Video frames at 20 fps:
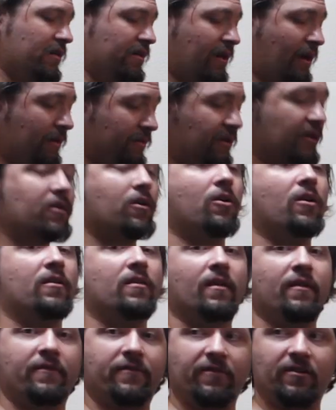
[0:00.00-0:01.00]
Now we're gonna go ahead and
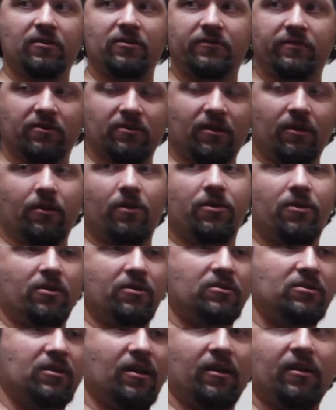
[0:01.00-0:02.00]
let it finish for another 30
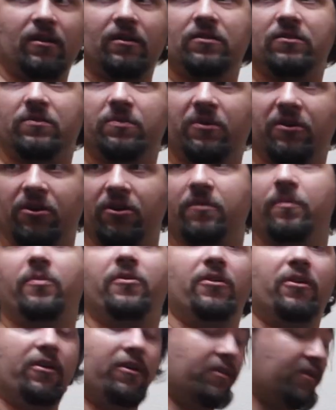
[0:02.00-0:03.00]
seconds. We could
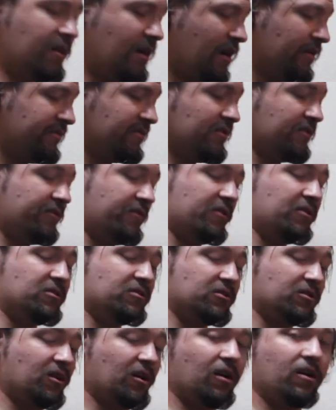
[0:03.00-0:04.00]
put it in the oven to finish
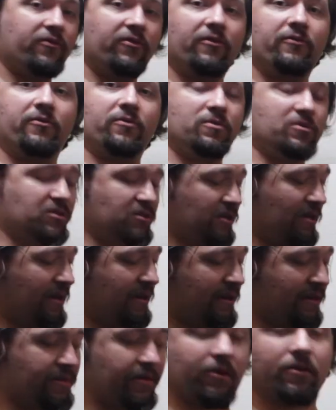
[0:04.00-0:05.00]
it off. If it was
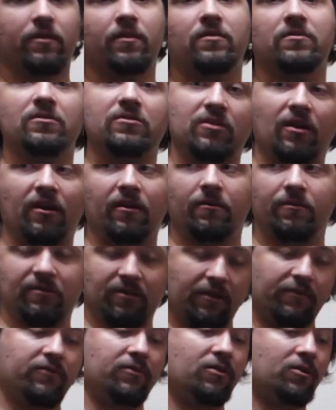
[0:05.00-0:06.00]
any thicker than this, I
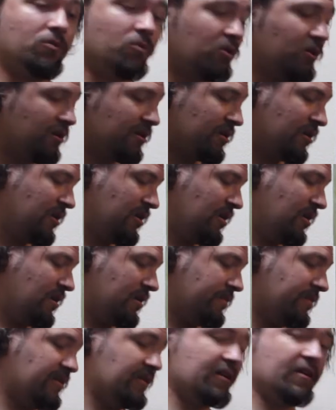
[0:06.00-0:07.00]
definitely would.
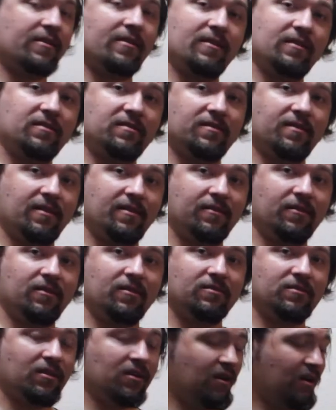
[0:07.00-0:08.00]
But at this
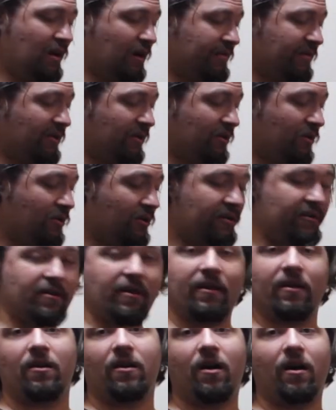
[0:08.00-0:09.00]
thinness, I'm gonna go ahead and
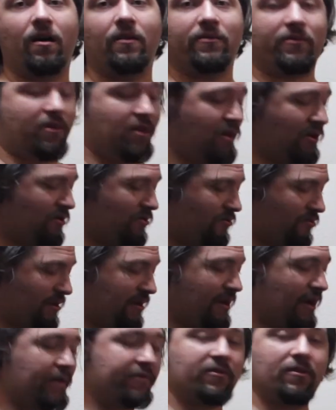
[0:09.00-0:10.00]
take it off right
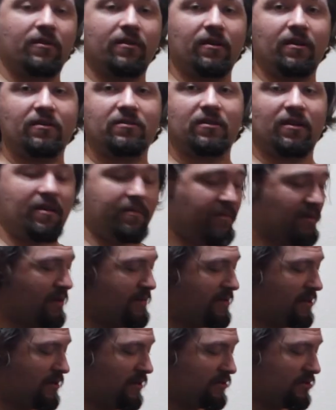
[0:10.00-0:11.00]
after this. It may
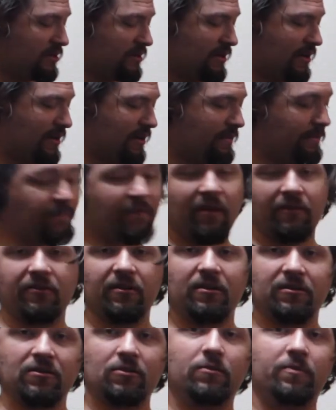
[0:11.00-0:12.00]
be close to done. If it
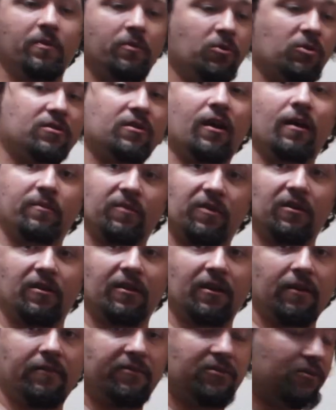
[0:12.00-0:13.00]
needs a little bit more time, I'm gonna
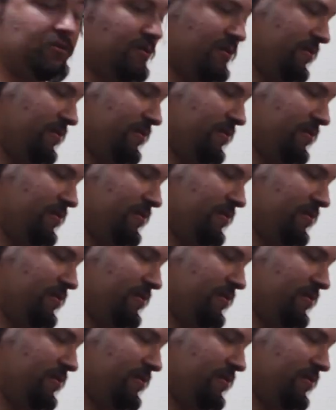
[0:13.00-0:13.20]
give it to it.